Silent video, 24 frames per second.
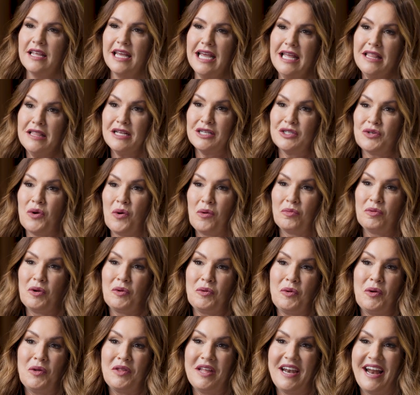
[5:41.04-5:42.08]
this corporate
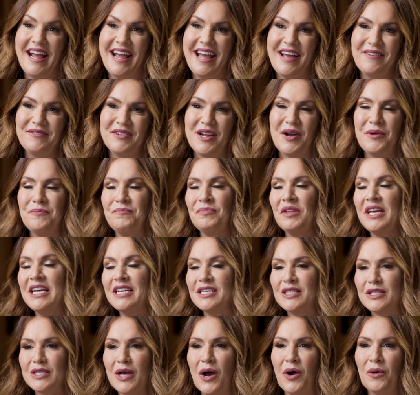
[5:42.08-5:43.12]
role that I have now.
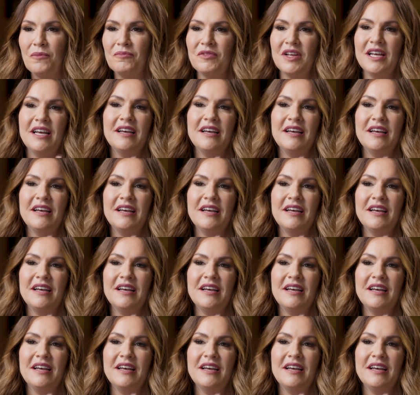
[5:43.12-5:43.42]
So